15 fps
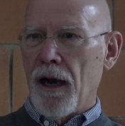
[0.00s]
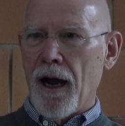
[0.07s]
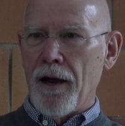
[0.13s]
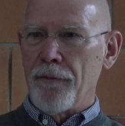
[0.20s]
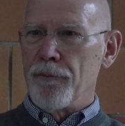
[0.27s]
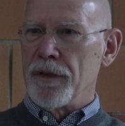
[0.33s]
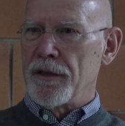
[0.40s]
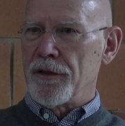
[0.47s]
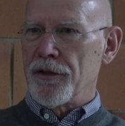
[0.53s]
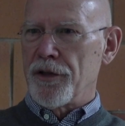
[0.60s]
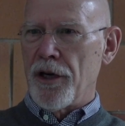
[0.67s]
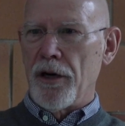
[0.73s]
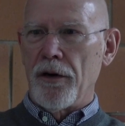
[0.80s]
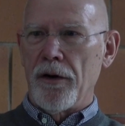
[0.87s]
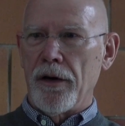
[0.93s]
I've been
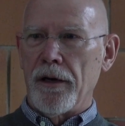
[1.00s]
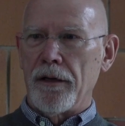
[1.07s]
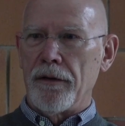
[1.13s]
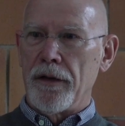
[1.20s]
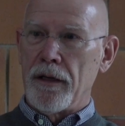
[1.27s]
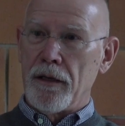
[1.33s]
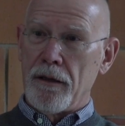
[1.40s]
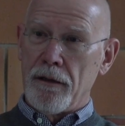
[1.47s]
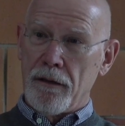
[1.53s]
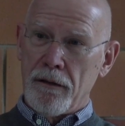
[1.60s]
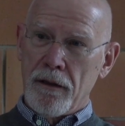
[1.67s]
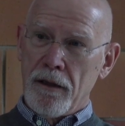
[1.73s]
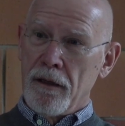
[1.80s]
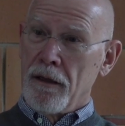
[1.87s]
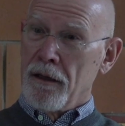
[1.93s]
sharing the
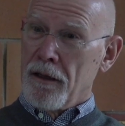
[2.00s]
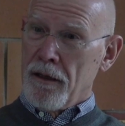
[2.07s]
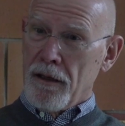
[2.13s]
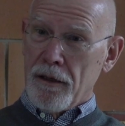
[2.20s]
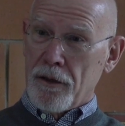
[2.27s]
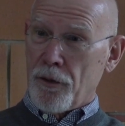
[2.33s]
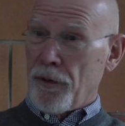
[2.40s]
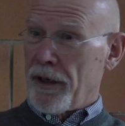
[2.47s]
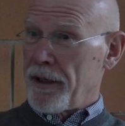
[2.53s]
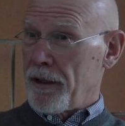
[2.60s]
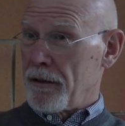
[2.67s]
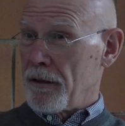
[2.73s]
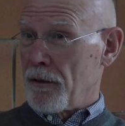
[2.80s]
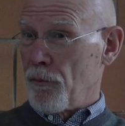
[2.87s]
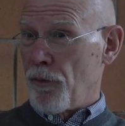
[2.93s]

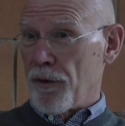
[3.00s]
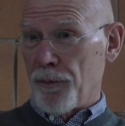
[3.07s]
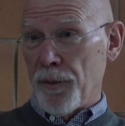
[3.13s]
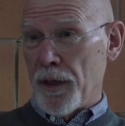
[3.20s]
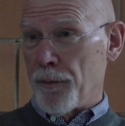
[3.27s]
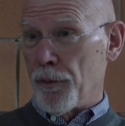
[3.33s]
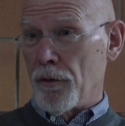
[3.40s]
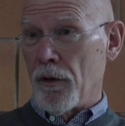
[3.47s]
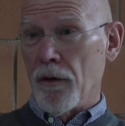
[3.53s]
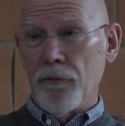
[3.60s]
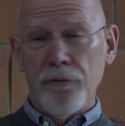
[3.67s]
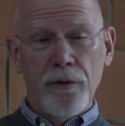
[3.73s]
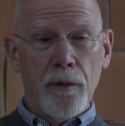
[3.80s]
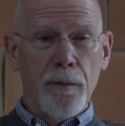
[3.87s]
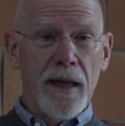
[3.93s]
curriculum with people
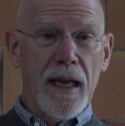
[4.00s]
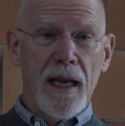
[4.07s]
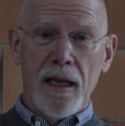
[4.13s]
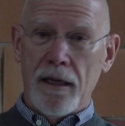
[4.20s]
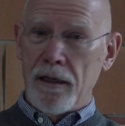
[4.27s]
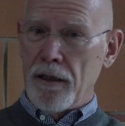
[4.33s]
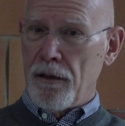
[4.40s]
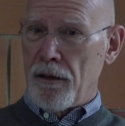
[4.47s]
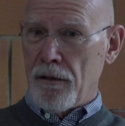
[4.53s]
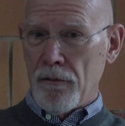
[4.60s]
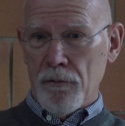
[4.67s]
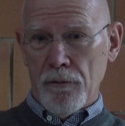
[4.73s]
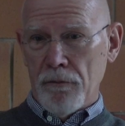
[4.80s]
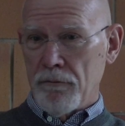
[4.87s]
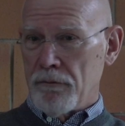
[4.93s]
from any
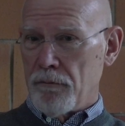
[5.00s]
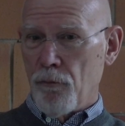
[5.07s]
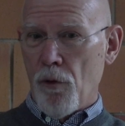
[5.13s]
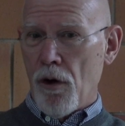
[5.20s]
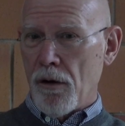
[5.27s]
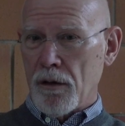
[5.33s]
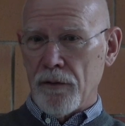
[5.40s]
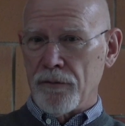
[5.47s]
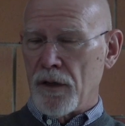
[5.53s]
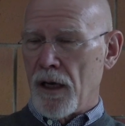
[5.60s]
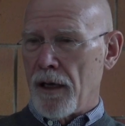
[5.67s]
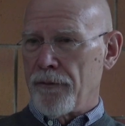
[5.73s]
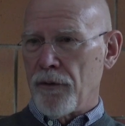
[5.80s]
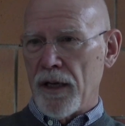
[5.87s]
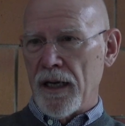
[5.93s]
walk of
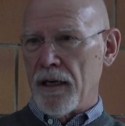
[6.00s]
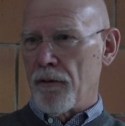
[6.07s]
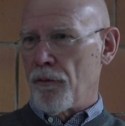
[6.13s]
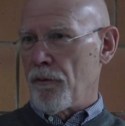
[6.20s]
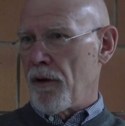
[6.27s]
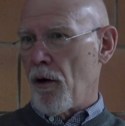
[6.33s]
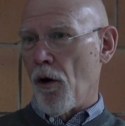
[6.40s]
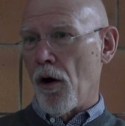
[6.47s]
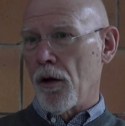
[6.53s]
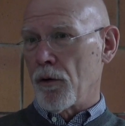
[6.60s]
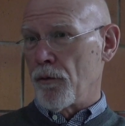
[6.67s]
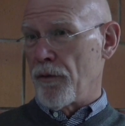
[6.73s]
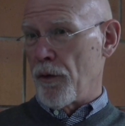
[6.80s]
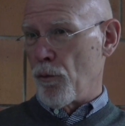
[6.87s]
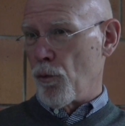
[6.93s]
life, all
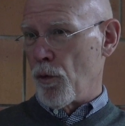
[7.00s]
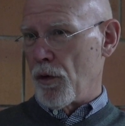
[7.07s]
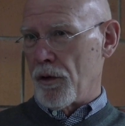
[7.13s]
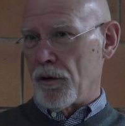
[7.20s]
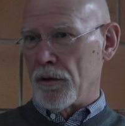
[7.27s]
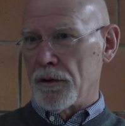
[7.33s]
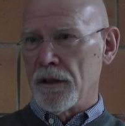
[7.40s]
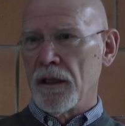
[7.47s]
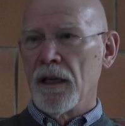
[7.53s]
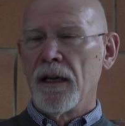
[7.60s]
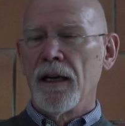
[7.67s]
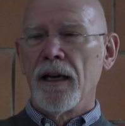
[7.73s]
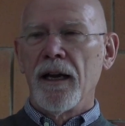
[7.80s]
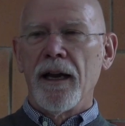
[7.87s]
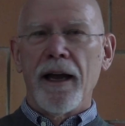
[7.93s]
over the world.
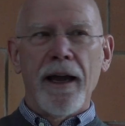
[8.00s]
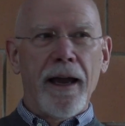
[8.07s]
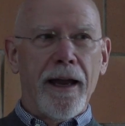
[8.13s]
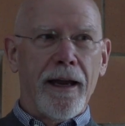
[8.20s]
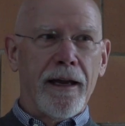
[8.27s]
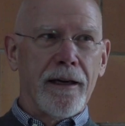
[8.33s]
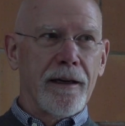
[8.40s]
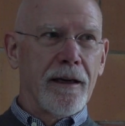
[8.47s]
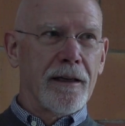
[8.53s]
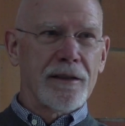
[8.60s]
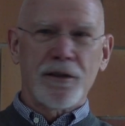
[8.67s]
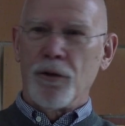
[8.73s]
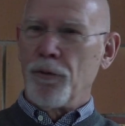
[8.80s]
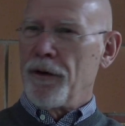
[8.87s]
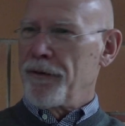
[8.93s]
And
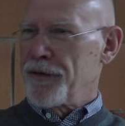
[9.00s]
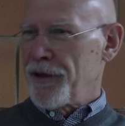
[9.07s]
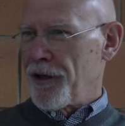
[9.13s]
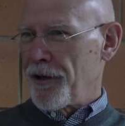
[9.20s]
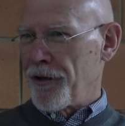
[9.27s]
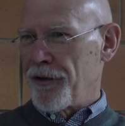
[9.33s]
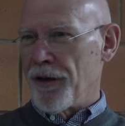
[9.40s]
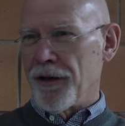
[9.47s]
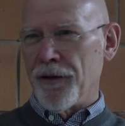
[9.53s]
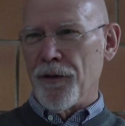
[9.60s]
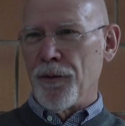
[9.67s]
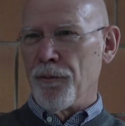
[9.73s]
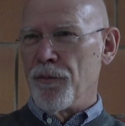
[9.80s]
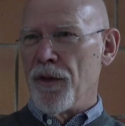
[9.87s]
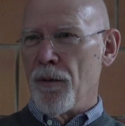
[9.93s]
so we've shared
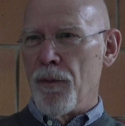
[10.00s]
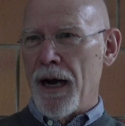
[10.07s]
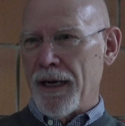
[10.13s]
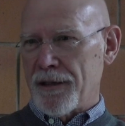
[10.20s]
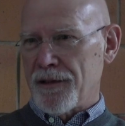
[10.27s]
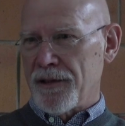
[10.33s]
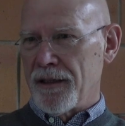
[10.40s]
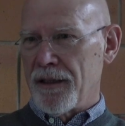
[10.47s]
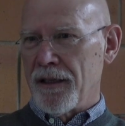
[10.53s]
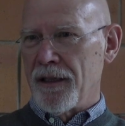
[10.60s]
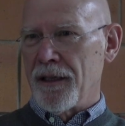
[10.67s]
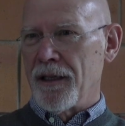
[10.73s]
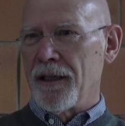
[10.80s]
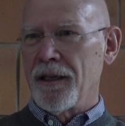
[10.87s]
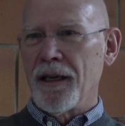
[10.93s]
the Box
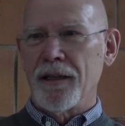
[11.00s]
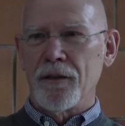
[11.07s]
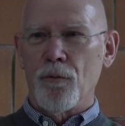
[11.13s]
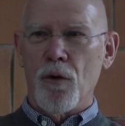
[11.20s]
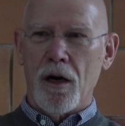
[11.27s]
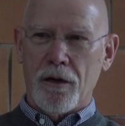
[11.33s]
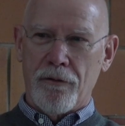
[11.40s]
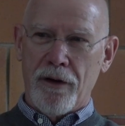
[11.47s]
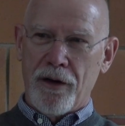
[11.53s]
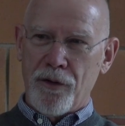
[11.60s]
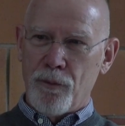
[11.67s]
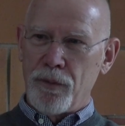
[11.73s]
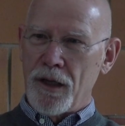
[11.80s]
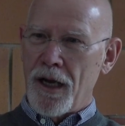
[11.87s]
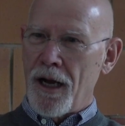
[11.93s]
City and the Walk Around the
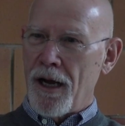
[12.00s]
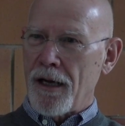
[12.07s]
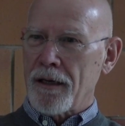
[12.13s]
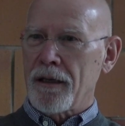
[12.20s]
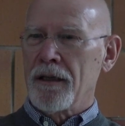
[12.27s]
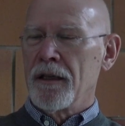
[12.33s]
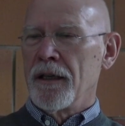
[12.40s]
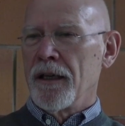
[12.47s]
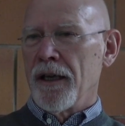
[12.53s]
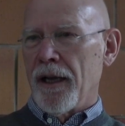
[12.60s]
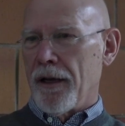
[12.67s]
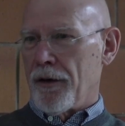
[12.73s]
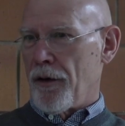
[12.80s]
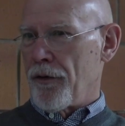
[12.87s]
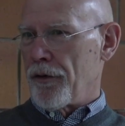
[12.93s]
Block
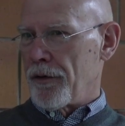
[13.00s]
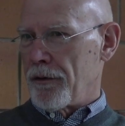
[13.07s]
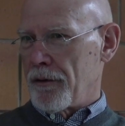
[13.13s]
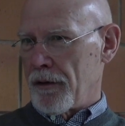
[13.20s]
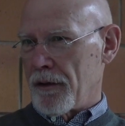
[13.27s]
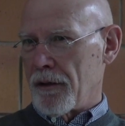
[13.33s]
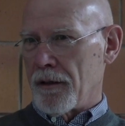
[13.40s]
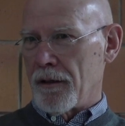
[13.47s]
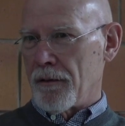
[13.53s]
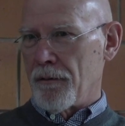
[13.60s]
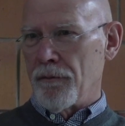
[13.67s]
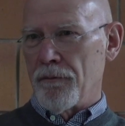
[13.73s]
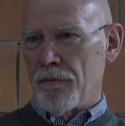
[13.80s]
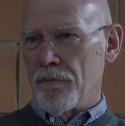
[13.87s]
and other